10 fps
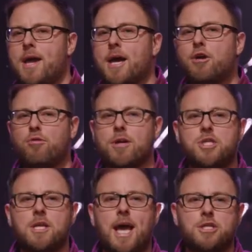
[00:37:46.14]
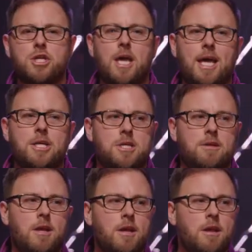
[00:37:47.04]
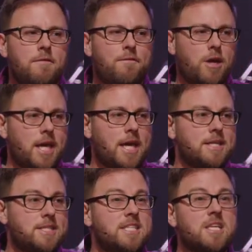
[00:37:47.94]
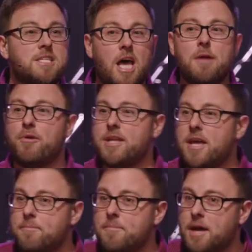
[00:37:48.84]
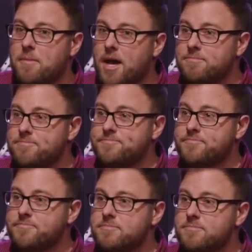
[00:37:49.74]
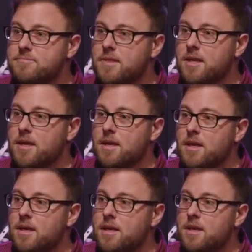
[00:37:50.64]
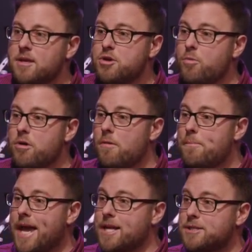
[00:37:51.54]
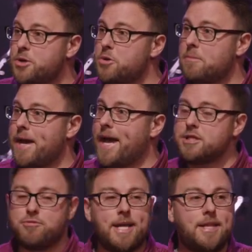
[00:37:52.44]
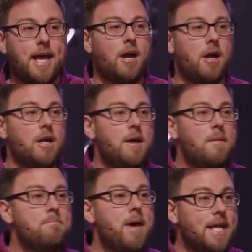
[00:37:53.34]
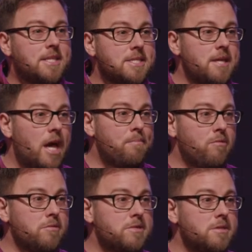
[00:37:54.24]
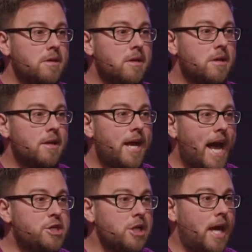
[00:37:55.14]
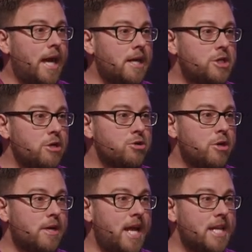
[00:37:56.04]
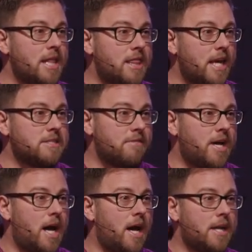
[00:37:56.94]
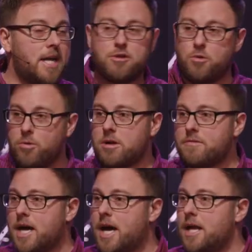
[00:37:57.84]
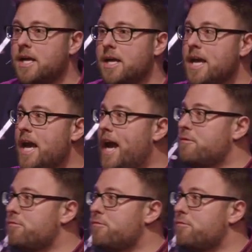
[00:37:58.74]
a Christian education for kids is discipling them. Amen? So we're obeying two commands right there make disciples, educate children in the things of God, in the Word of God, and